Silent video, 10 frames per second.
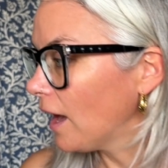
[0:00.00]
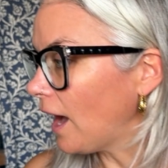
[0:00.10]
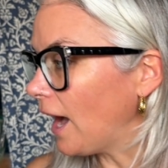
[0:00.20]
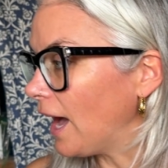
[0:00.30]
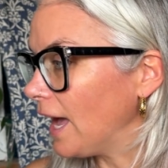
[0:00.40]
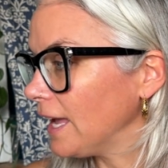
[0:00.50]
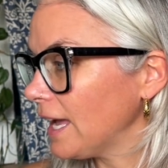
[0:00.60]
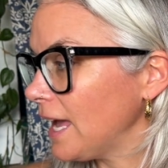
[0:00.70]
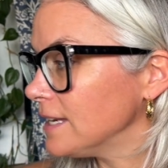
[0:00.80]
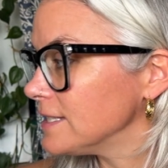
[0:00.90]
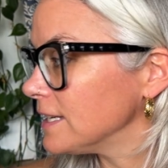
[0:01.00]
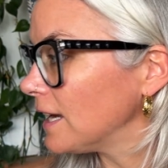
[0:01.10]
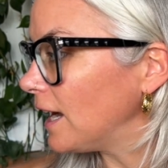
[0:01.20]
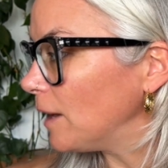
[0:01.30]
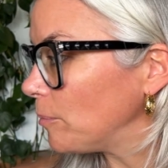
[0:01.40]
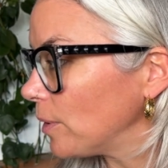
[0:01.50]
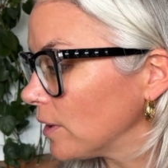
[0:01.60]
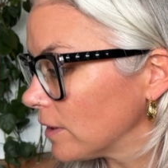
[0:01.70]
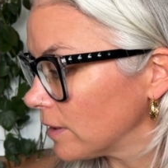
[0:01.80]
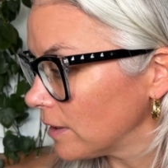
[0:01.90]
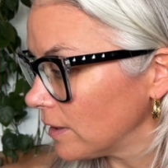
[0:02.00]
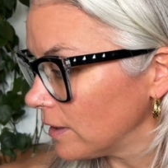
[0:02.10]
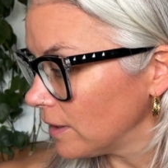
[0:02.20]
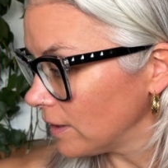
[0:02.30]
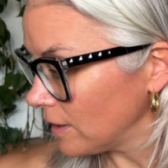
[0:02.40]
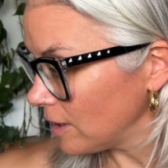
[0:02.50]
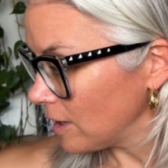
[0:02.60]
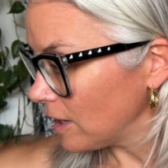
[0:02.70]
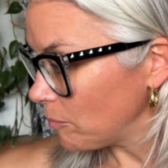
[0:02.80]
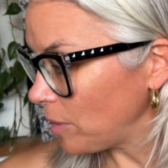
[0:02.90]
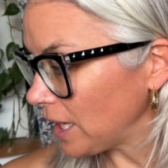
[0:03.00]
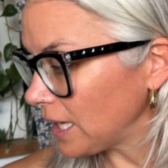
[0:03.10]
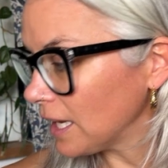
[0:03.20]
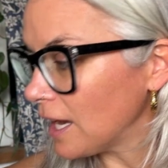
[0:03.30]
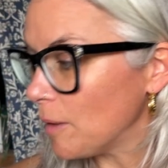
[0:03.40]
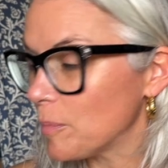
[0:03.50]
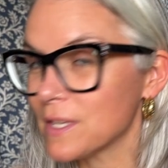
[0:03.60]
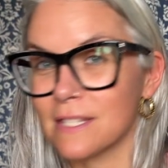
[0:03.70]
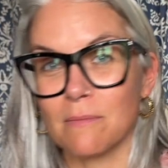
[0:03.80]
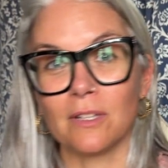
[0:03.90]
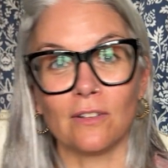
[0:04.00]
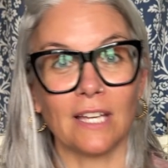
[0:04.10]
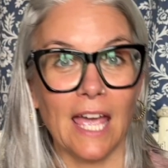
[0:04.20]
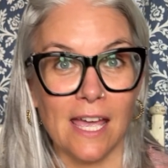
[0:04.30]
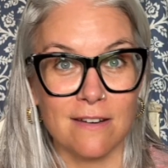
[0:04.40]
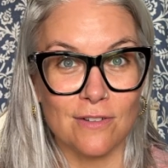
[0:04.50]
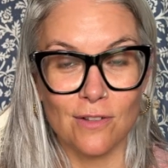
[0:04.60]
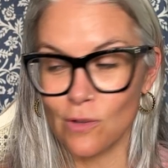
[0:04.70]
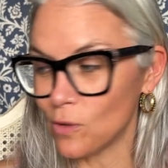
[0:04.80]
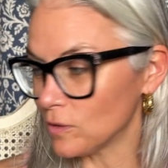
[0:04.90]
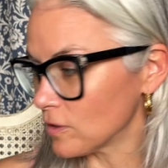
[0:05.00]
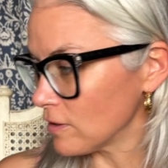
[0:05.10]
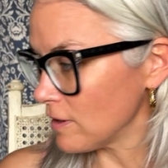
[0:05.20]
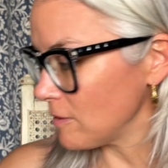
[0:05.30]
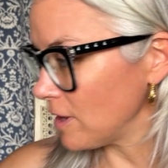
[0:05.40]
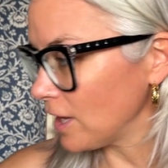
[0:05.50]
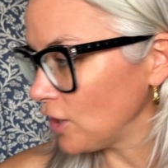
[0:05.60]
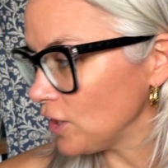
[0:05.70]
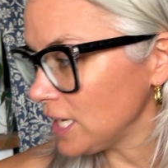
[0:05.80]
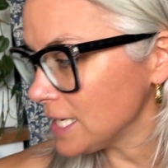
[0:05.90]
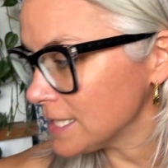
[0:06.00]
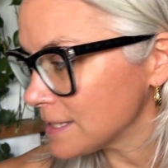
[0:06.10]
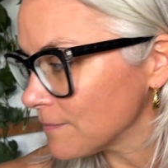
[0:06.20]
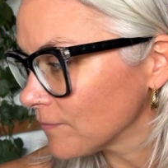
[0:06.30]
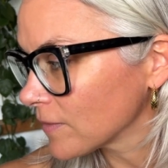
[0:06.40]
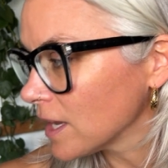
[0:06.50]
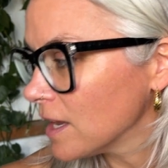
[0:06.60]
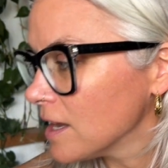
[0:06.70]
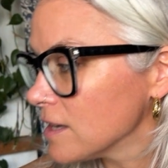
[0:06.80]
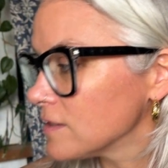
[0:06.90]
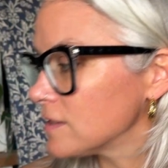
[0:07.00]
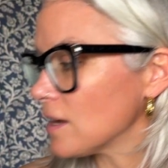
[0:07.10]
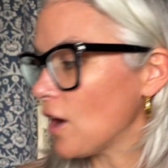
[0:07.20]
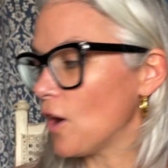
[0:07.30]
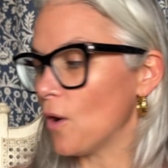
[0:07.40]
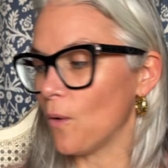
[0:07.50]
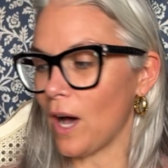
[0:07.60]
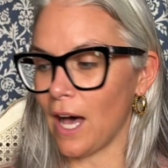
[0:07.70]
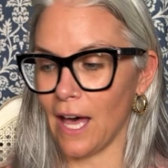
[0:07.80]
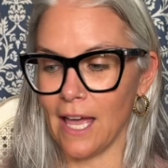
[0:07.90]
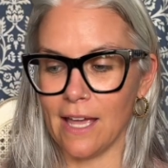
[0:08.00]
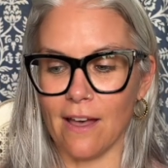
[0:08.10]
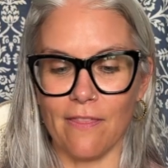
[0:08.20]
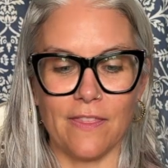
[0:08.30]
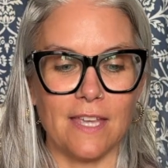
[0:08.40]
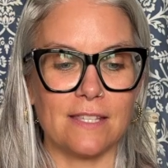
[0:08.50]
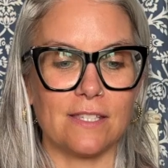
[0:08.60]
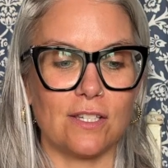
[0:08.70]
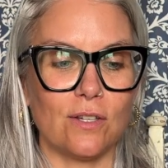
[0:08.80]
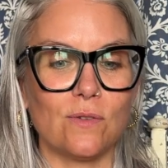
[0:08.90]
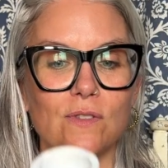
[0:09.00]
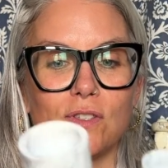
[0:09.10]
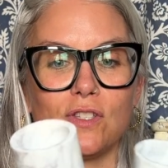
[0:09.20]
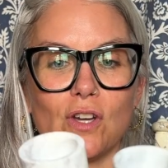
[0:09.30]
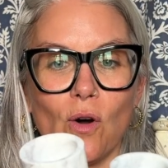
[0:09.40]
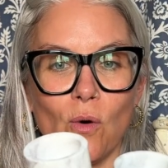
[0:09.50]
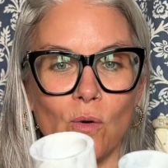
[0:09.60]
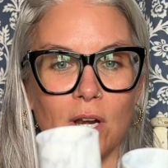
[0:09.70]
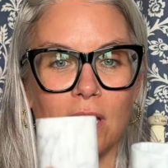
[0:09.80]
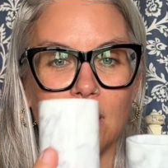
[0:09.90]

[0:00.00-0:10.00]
I ended up picking up some little candle holder goodies. So I got these two stone